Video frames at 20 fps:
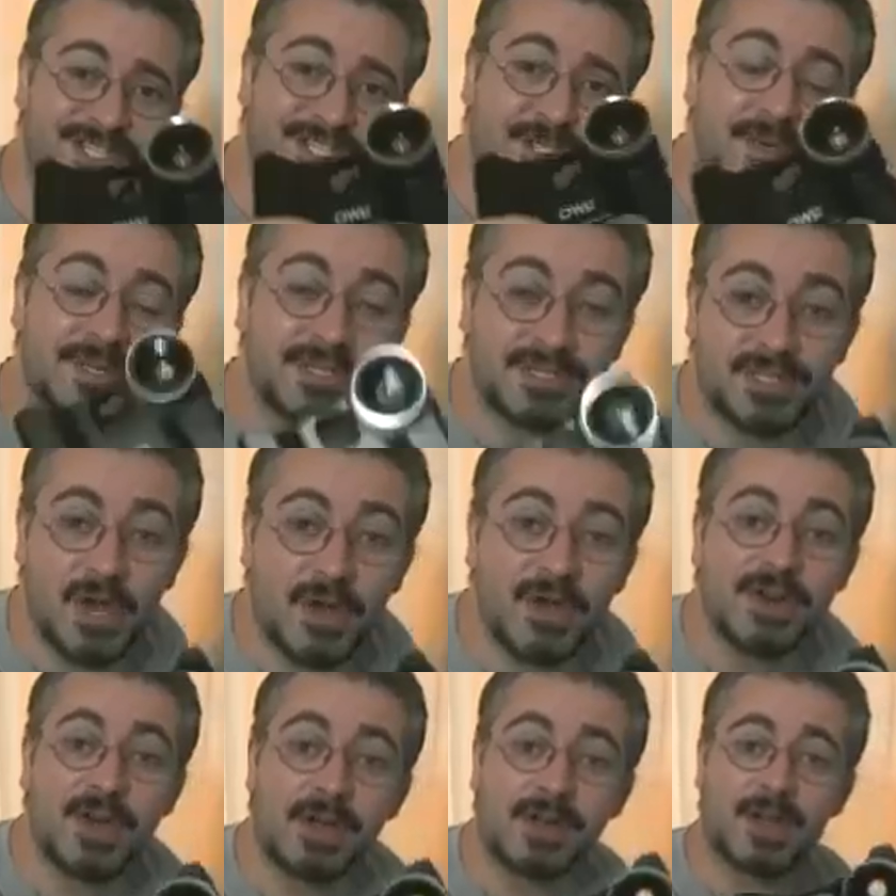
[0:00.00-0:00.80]
So what
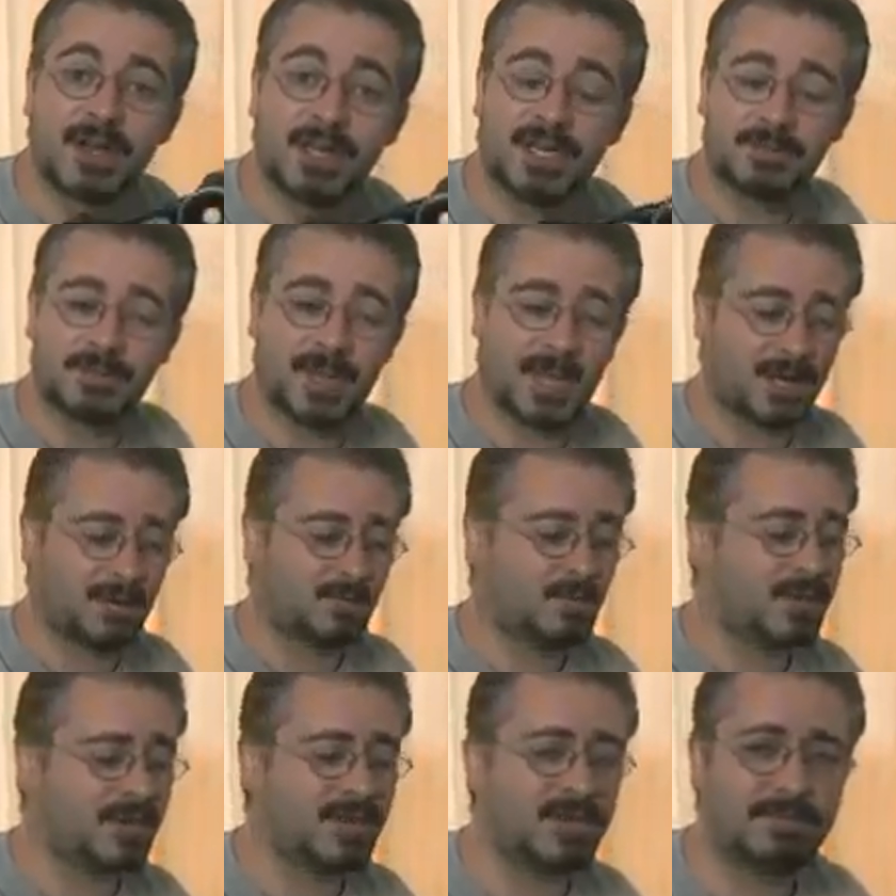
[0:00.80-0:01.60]
don't I like about
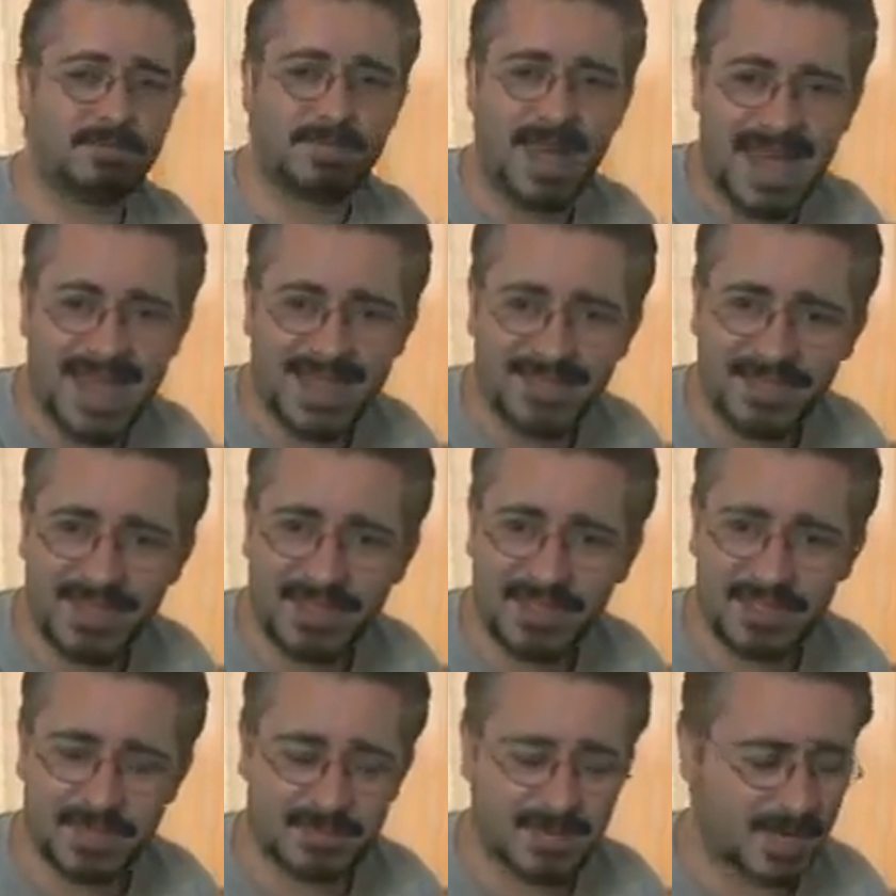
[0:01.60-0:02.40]
it? What are the bad
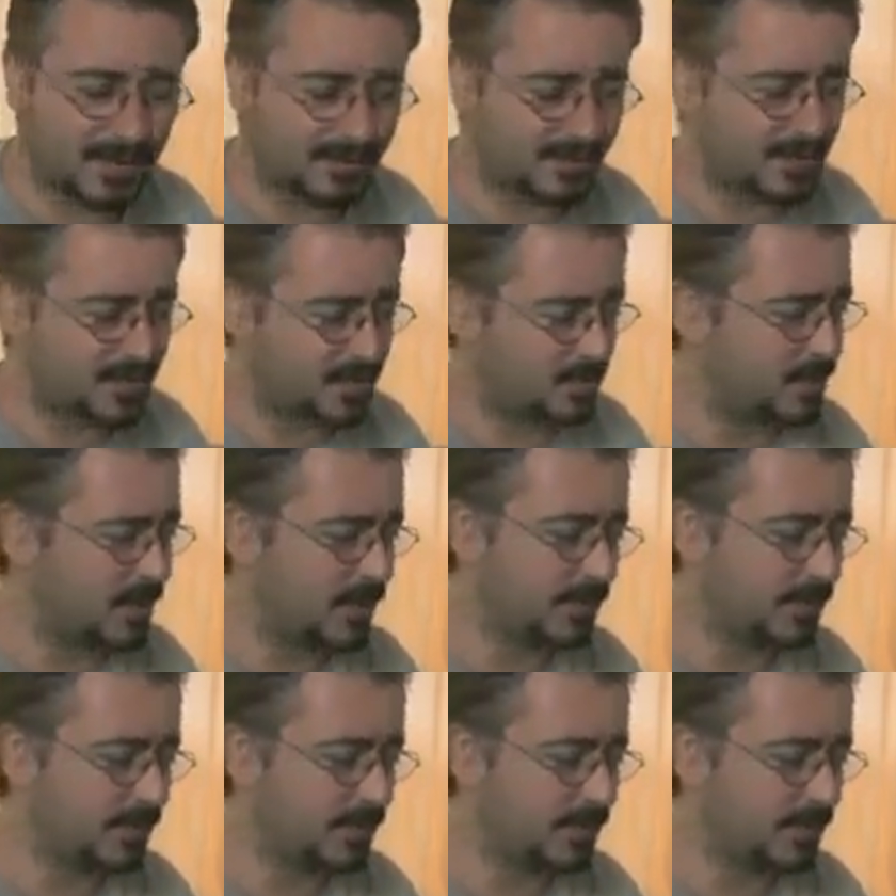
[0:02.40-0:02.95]
things about this?